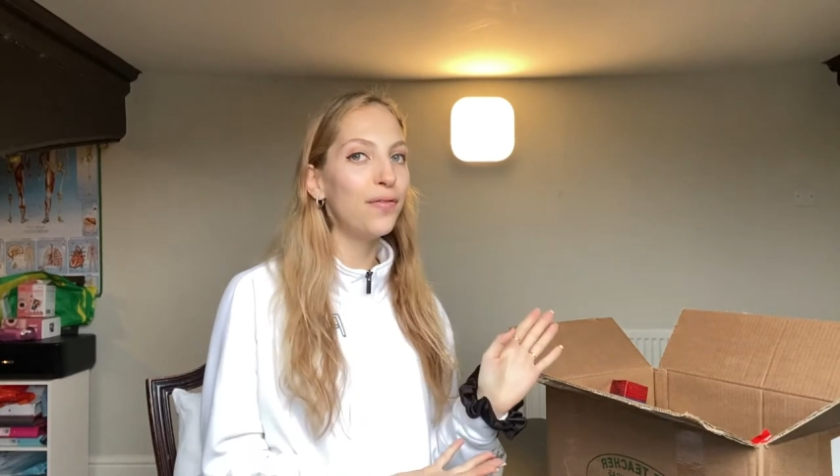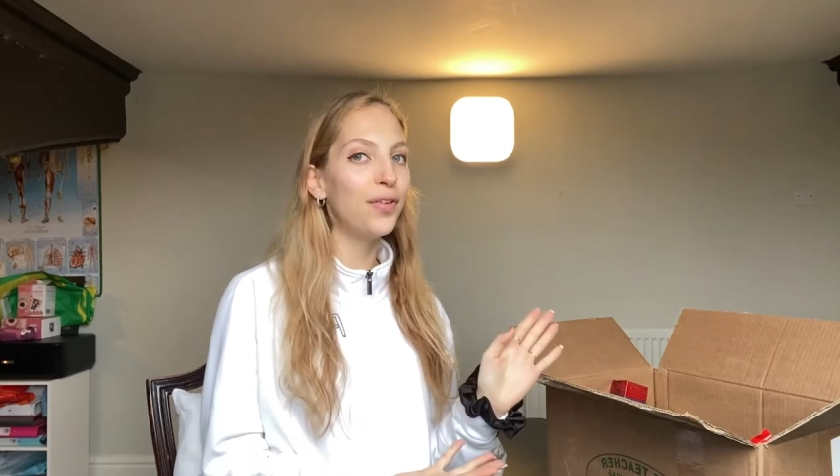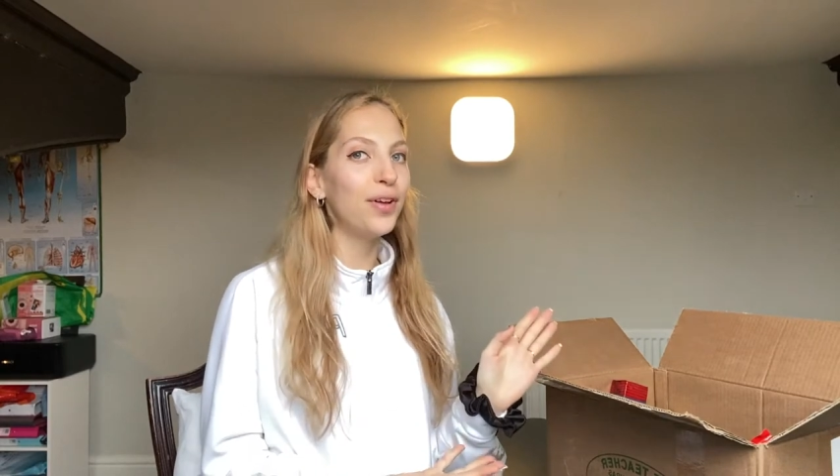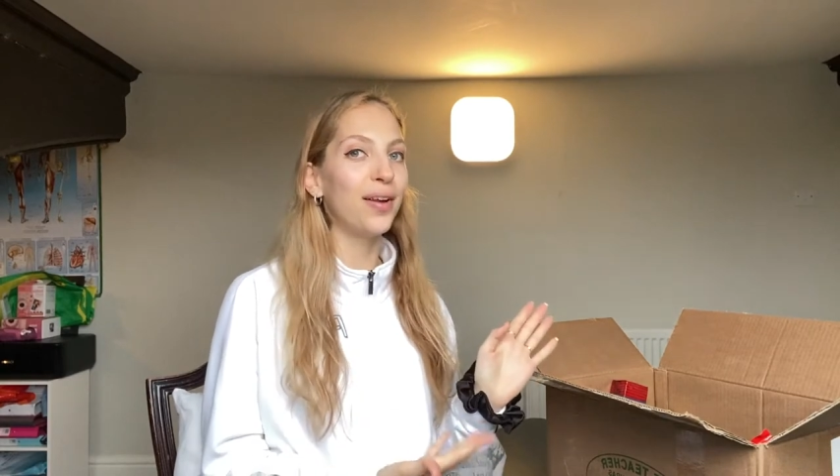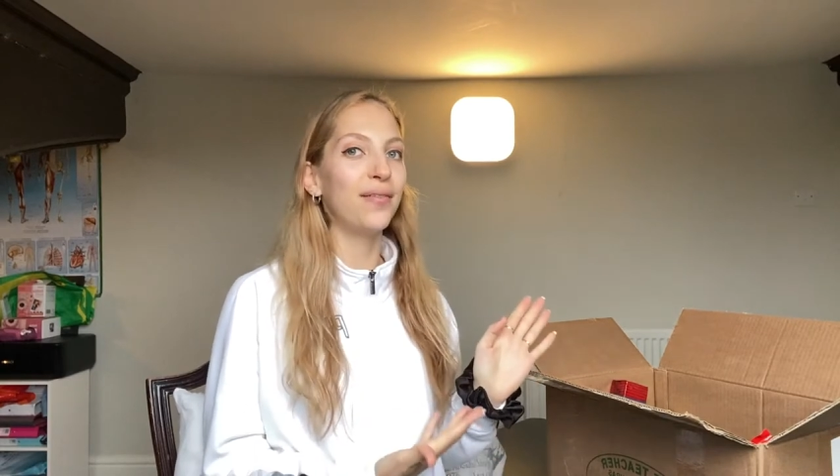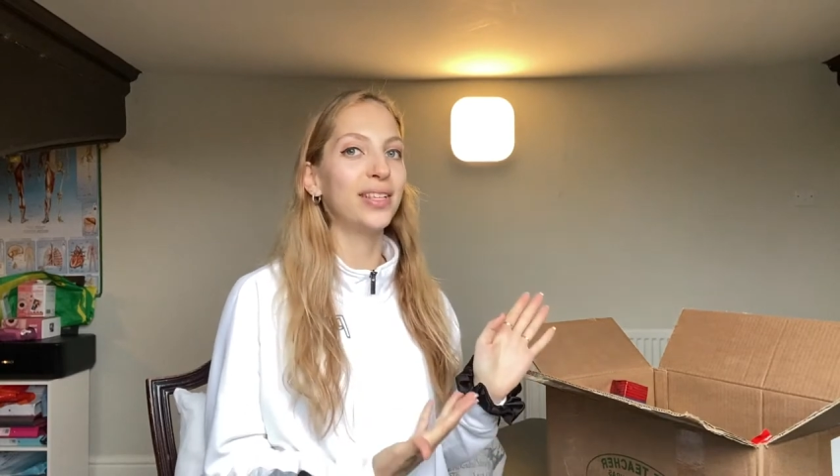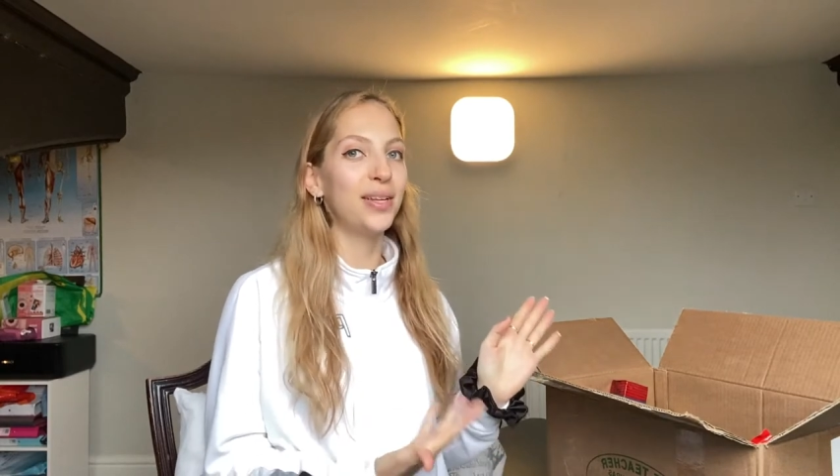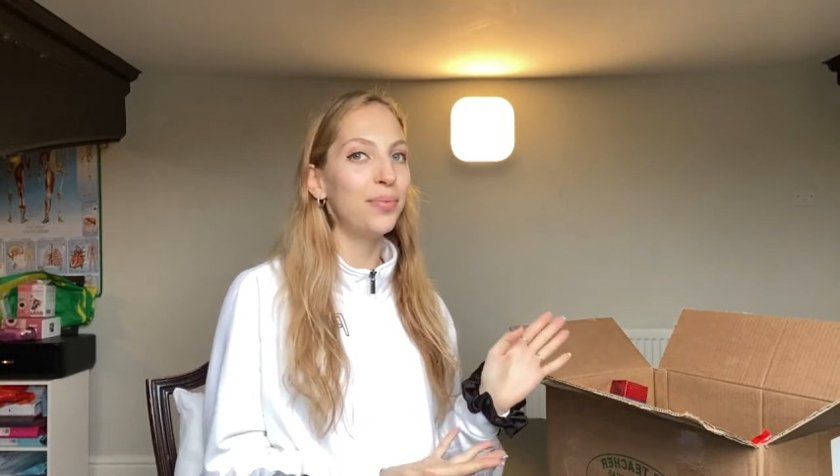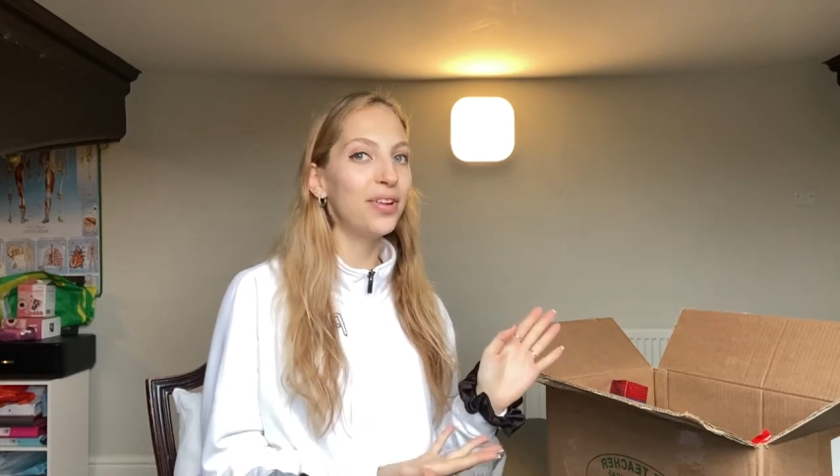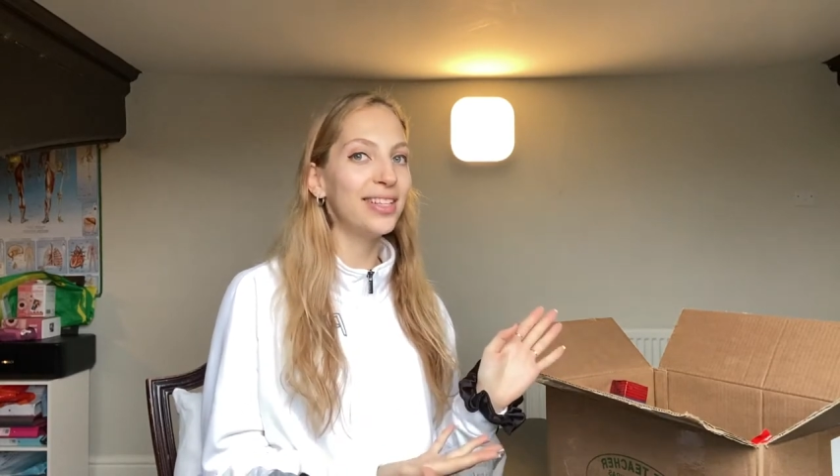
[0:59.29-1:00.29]
food and
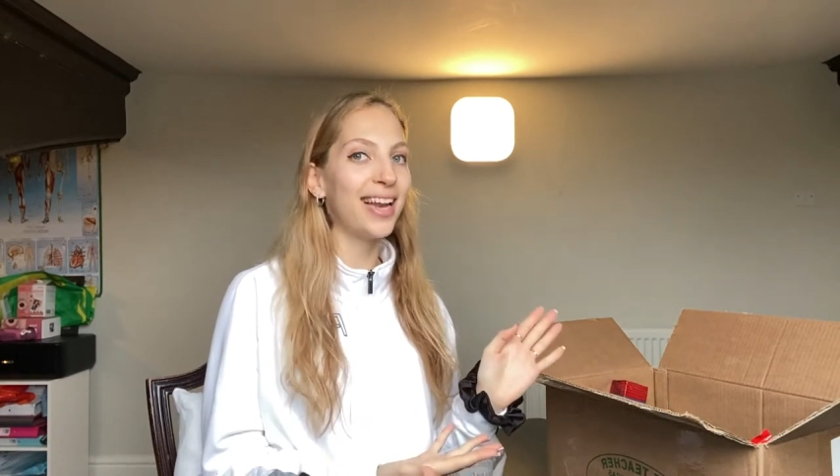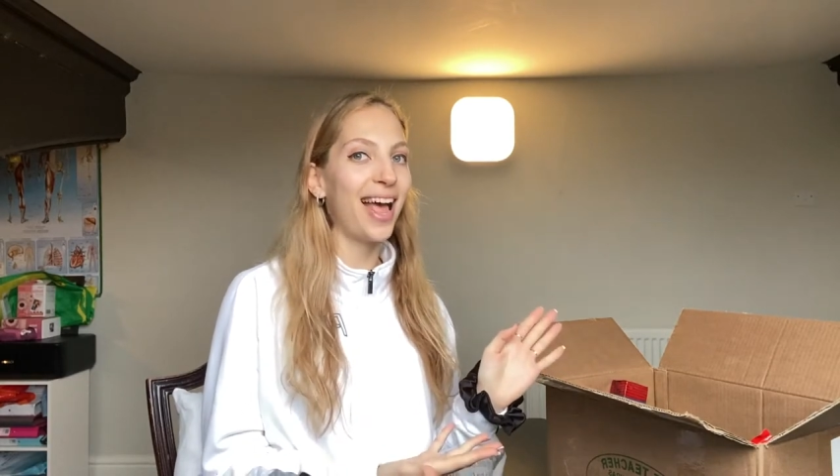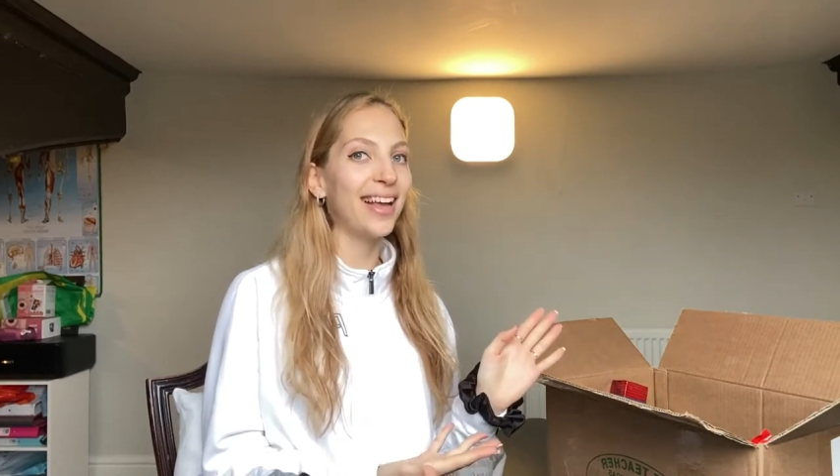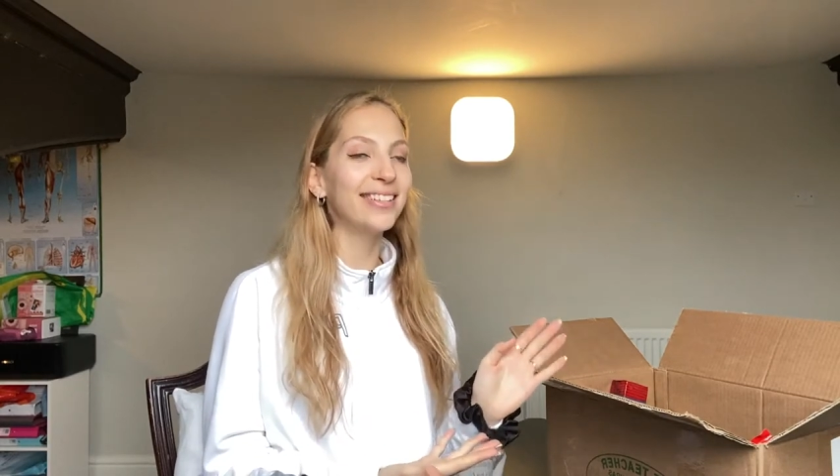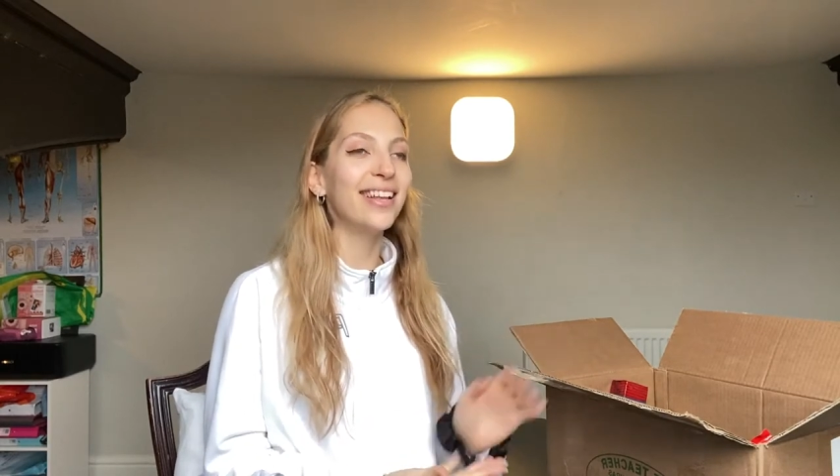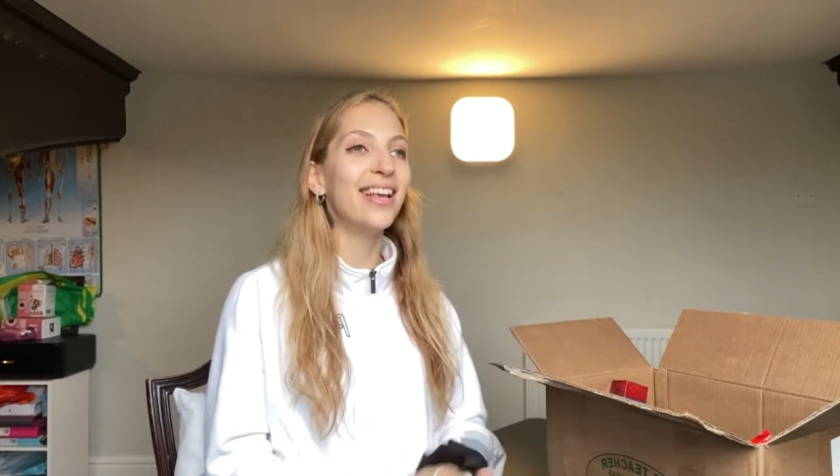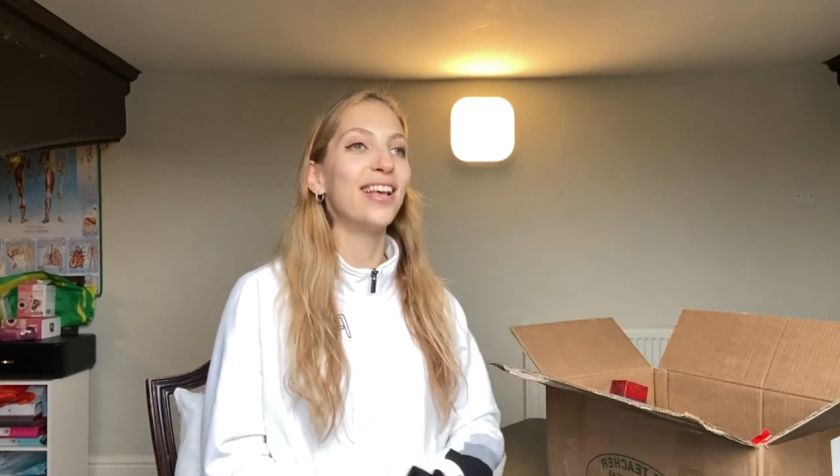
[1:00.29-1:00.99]
Cypriot snacks.